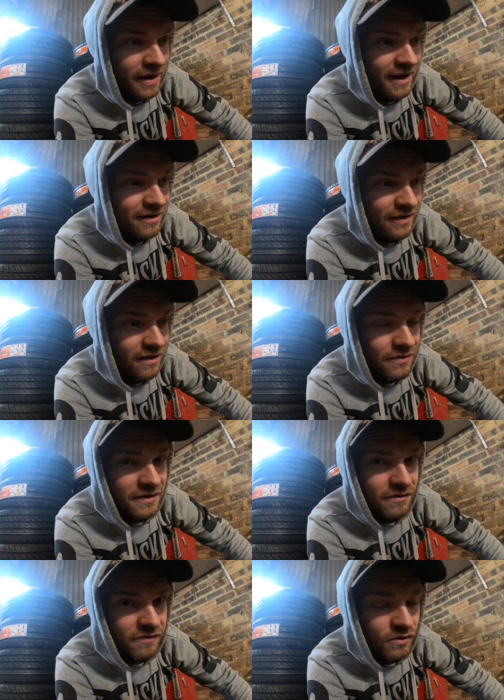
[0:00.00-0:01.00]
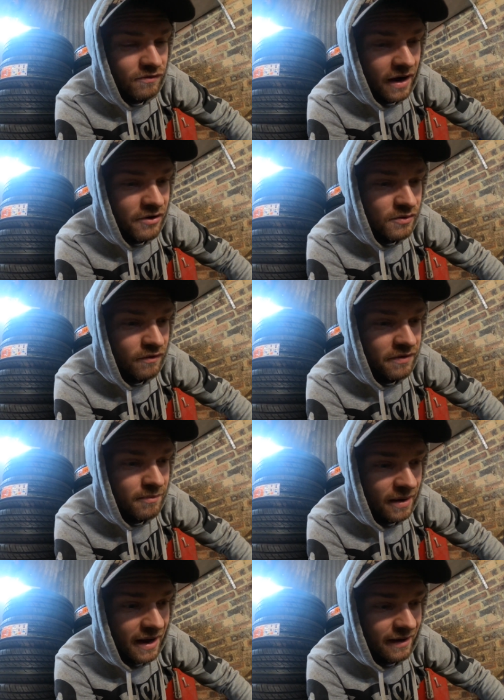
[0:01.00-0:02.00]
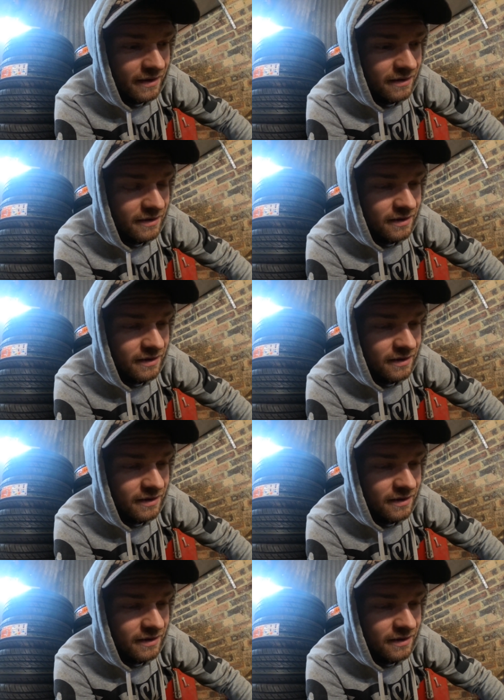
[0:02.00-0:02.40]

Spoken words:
back rather than the full value of them back.